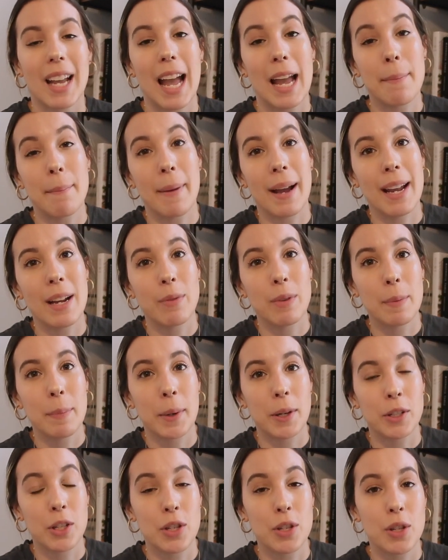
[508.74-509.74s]
I might
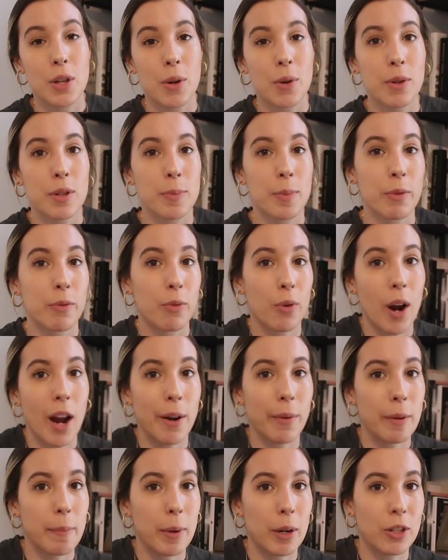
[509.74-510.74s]
repurchase those before
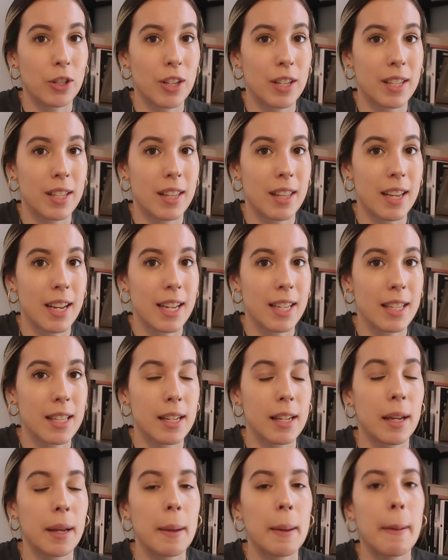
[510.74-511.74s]
I repurchase
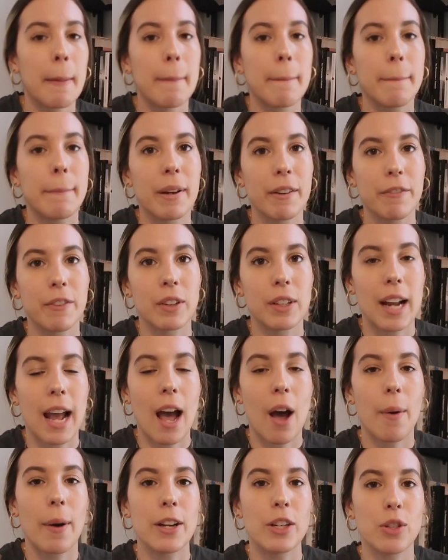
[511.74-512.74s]
this. But for
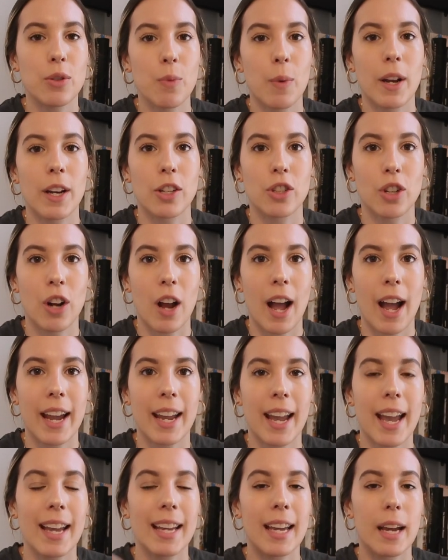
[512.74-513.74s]
now, I do want to
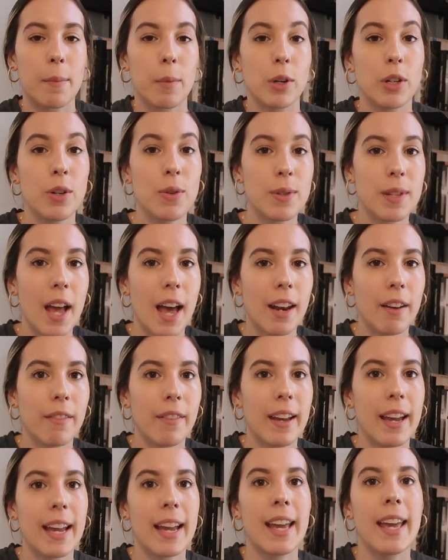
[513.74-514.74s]
try and get more use out
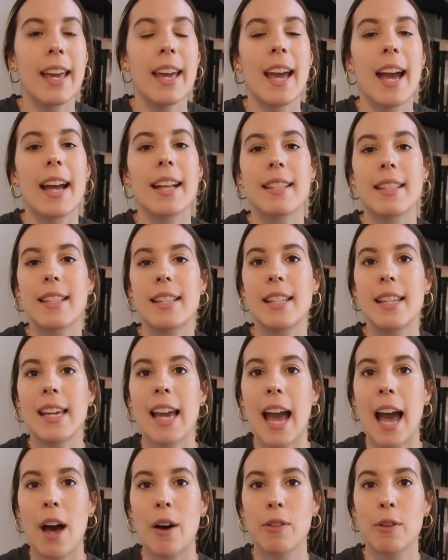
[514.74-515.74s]
of it and see
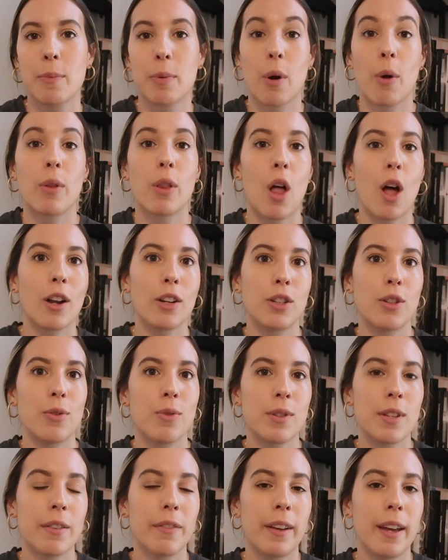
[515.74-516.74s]
how the prolonged
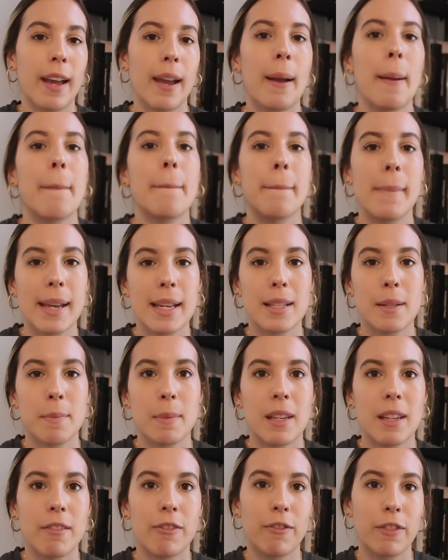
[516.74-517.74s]
use of it makes
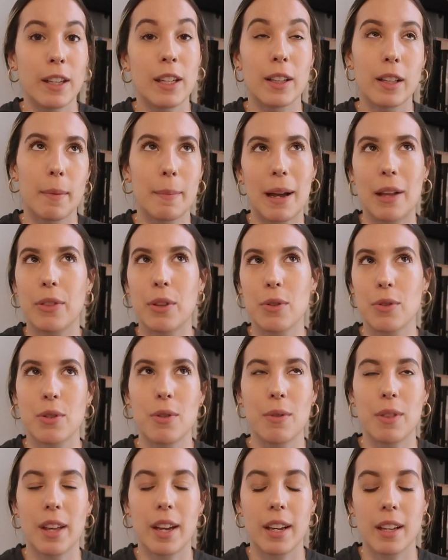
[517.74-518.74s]
me feel about those
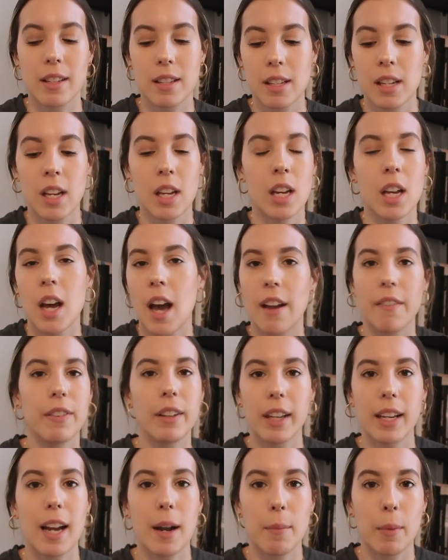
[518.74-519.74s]
two things. I
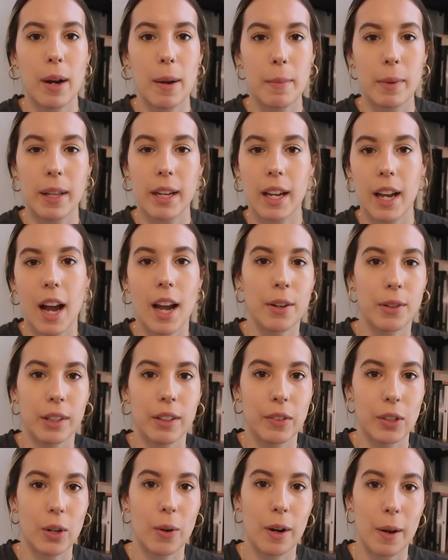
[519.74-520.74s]
feel like I'm rambling. I don't
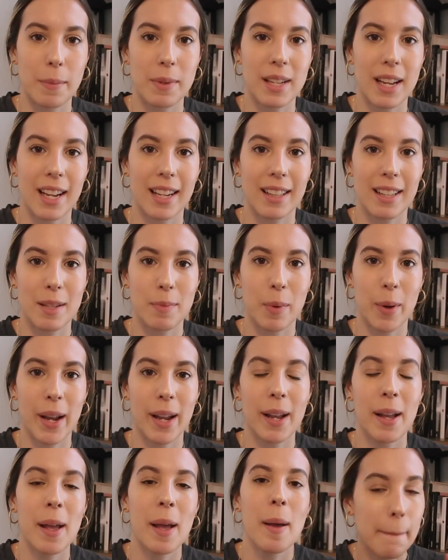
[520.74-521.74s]
even know what I'm saying at this
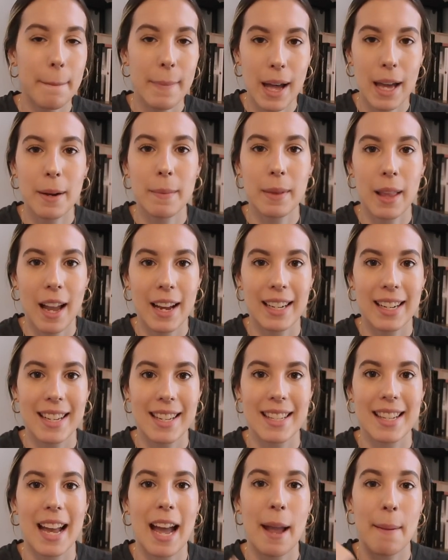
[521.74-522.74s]
point. Bottom line
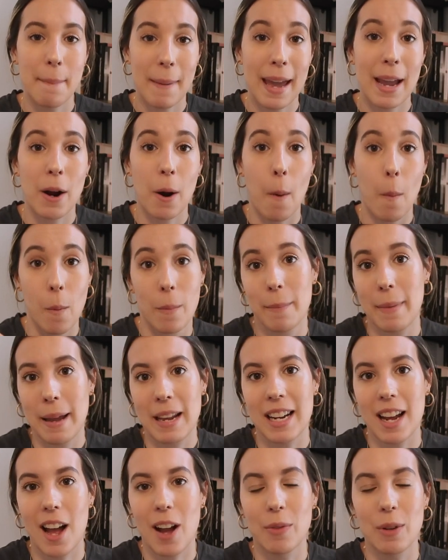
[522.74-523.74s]
is, I may or
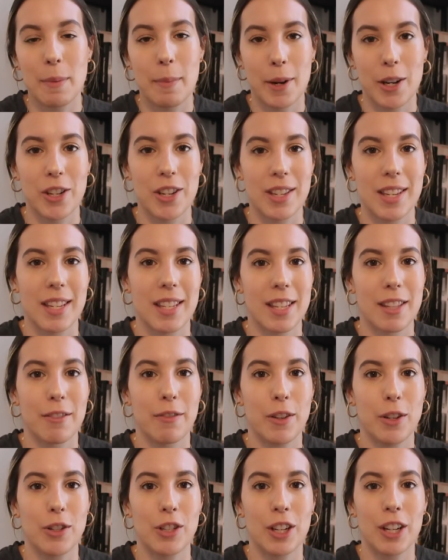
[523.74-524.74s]
may not repurchase this in
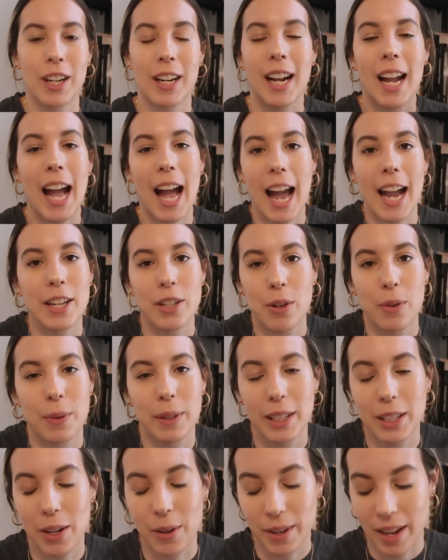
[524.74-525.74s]
the future. I don't
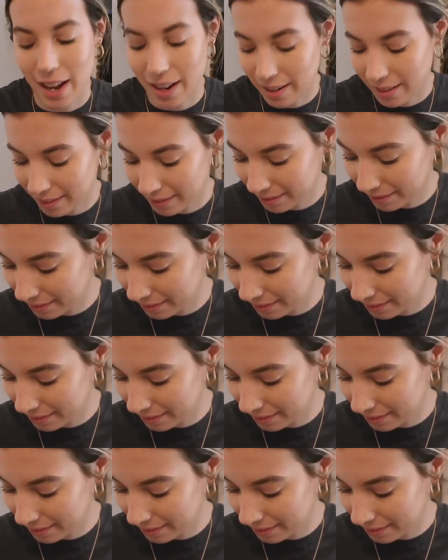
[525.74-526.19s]
really know yet.